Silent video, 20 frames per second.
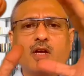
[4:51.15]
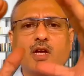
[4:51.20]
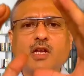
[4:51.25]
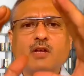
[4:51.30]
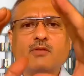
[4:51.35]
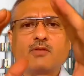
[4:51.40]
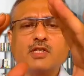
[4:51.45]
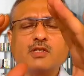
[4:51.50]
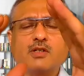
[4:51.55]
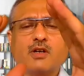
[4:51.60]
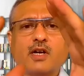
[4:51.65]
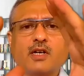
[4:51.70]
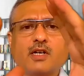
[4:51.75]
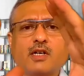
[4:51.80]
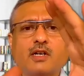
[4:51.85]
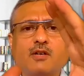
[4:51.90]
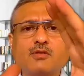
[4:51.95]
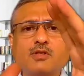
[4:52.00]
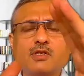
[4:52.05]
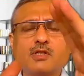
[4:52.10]
Anyways,
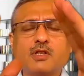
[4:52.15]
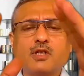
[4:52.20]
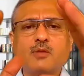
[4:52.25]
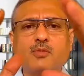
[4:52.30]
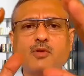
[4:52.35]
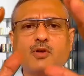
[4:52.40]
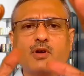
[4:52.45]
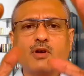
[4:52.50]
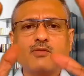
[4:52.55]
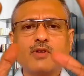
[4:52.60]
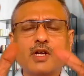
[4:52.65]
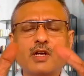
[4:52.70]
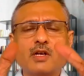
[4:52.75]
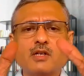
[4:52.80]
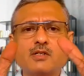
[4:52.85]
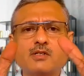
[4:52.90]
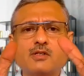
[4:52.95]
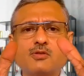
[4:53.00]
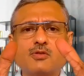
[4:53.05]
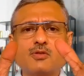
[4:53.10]
right now, just keep your
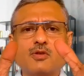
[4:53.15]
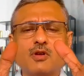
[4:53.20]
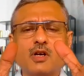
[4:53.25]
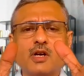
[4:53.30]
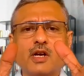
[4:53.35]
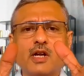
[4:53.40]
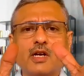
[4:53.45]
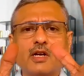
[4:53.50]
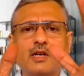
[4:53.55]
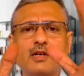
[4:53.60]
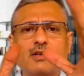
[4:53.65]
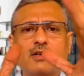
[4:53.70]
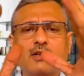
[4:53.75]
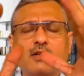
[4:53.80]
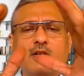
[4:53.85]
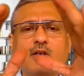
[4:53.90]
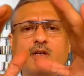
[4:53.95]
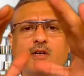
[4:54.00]
awareness to your neck.